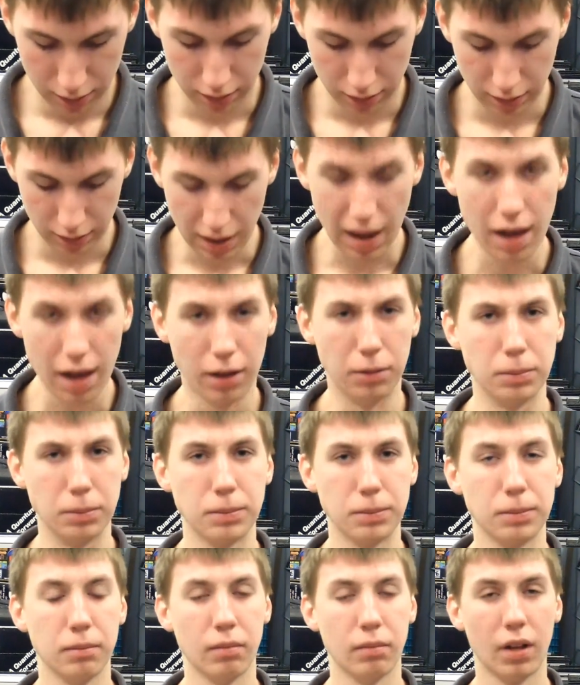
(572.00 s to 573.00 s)
So yeah,
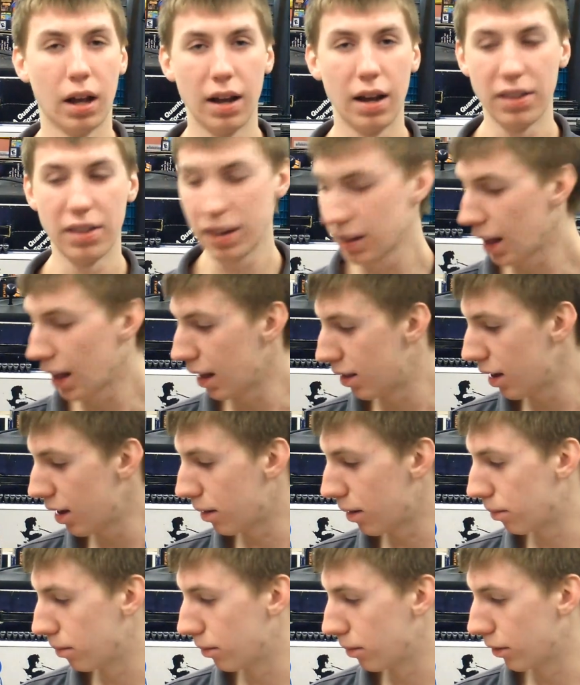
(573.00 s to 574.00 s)
I think that's
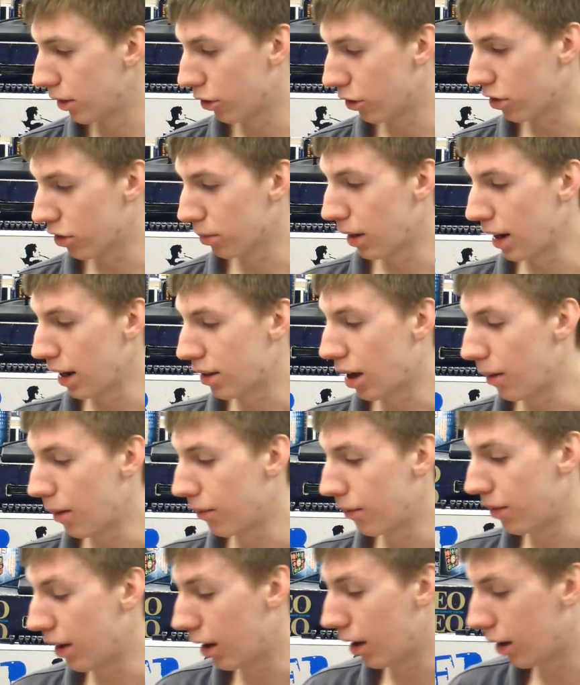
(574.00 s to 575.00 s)
it. Those are my
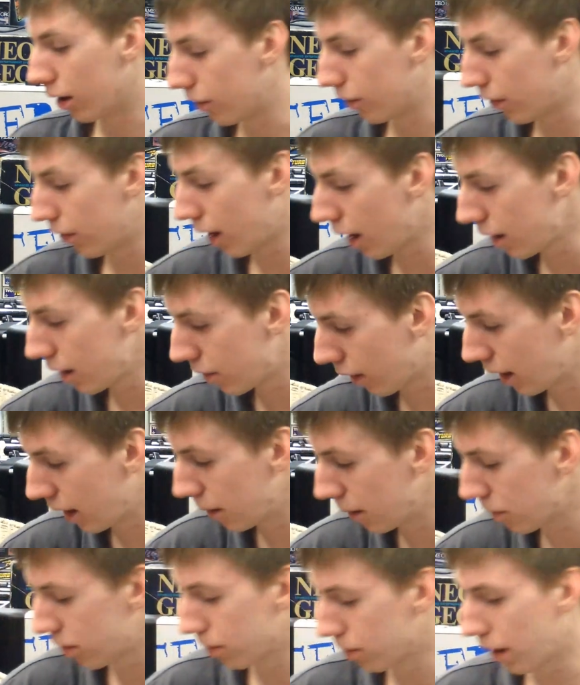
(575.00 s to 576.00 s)
top 5
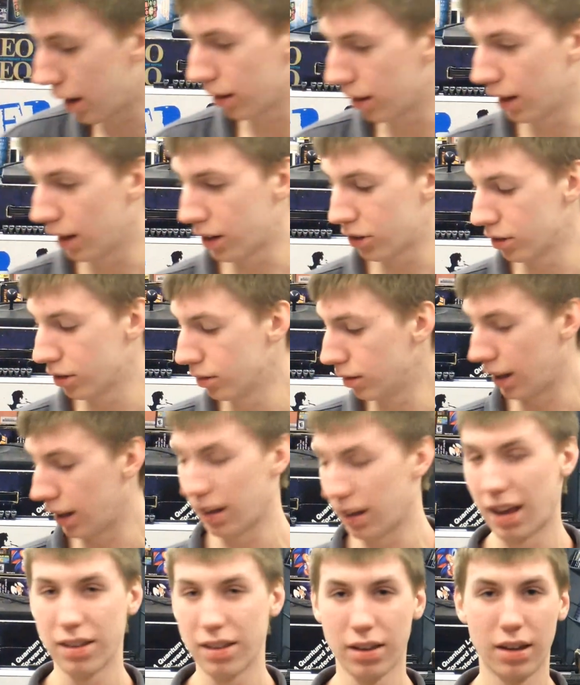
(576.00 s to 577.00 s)
items in my collection.
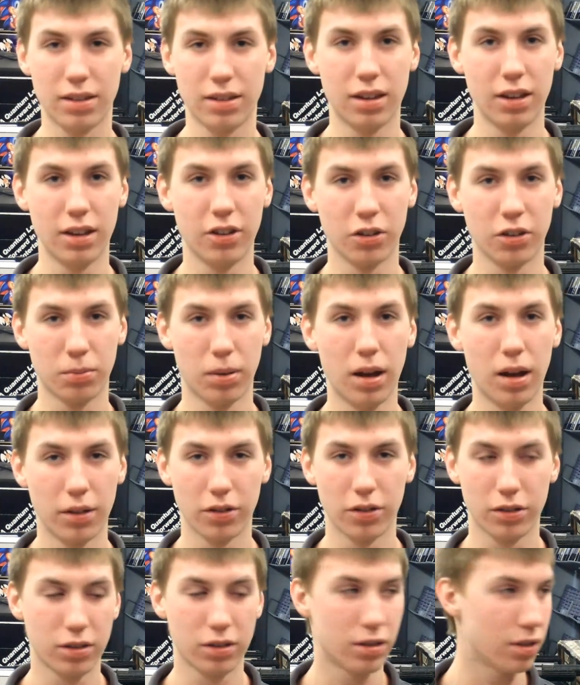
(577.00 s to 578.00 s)
Like, as I said,
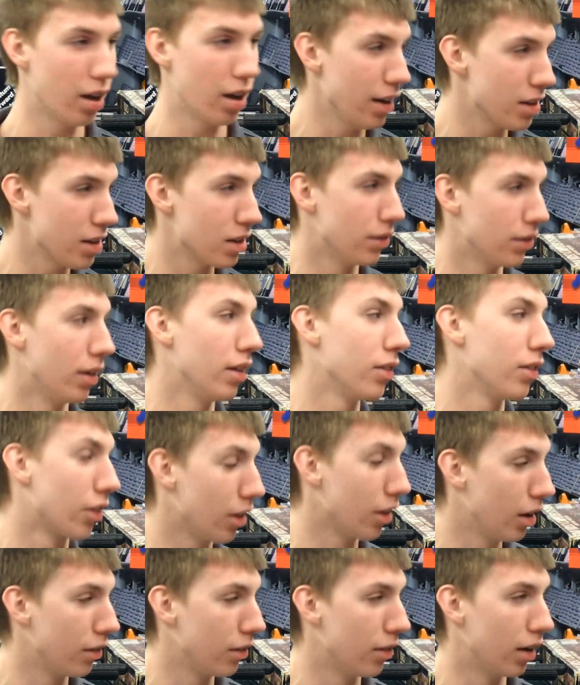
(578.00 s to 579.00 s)
there's tons of
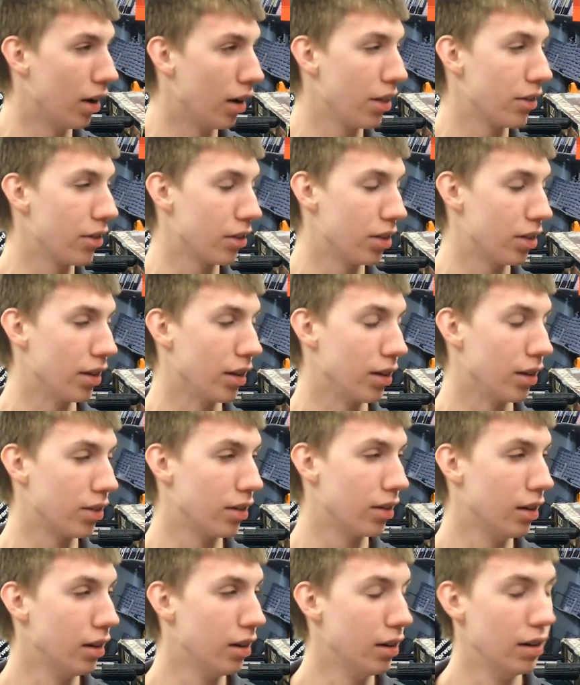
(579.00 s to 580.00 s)
other
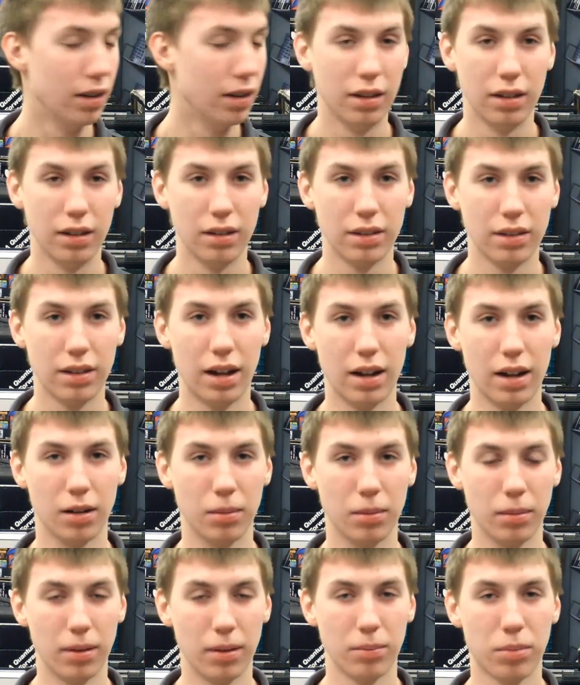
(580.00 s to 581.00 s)
things
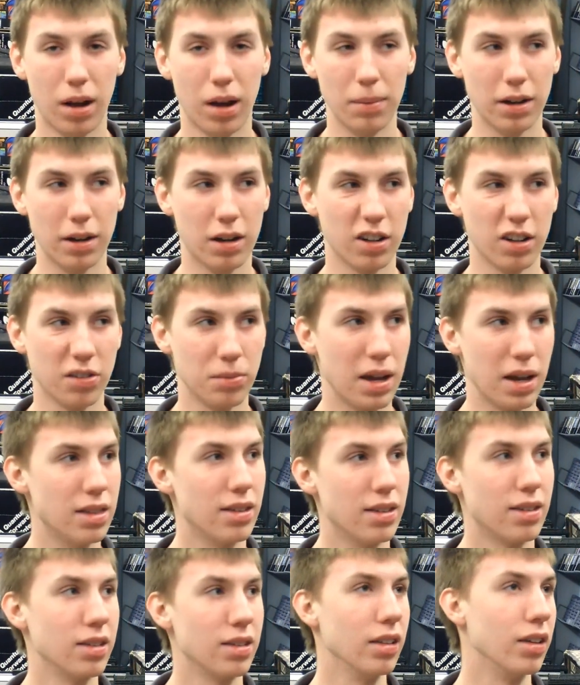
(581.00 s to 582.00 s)
that probably could have made
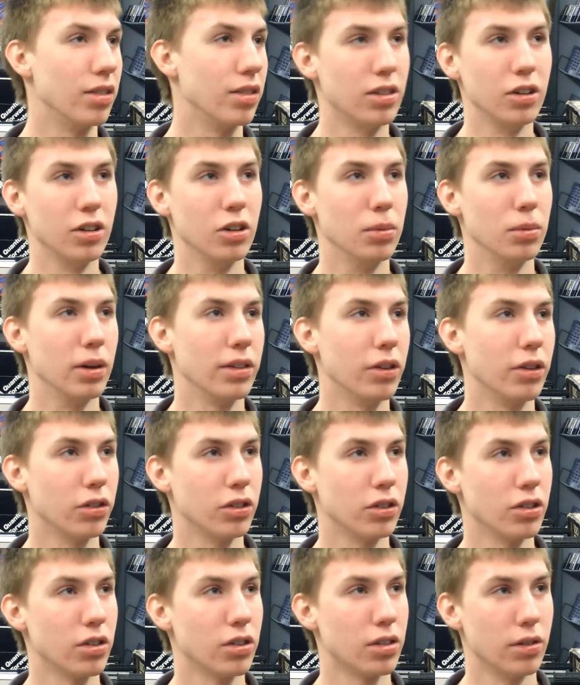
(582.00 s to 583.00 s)
this list too, but those
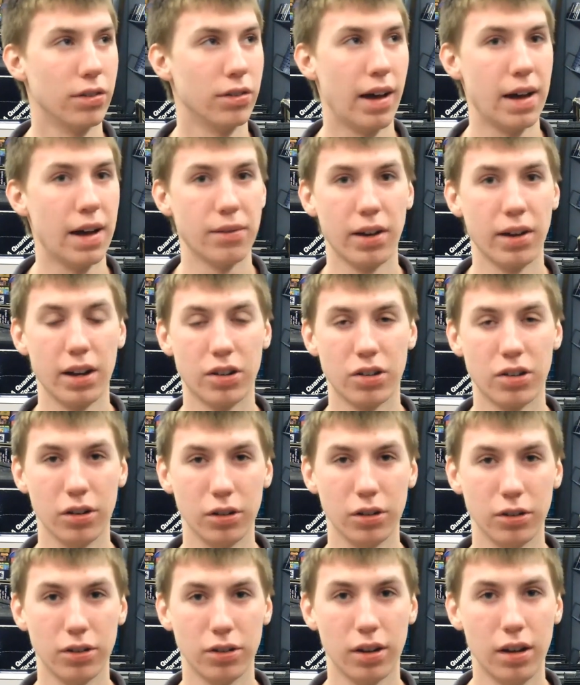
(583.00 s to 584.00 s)
are just the 5 I
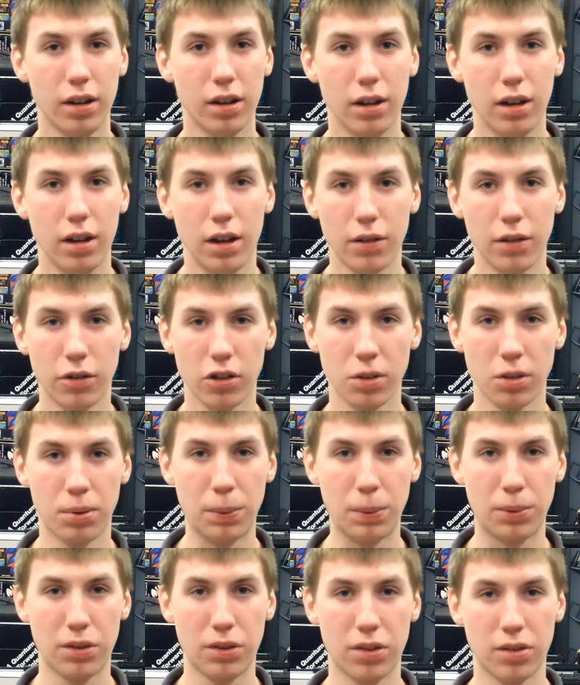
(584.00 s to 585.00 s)
chose for the
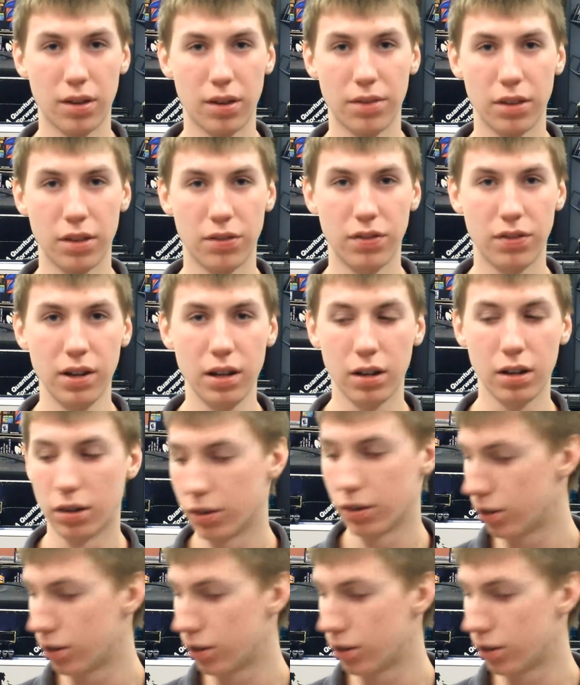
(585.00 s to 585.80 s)
purposes of this video.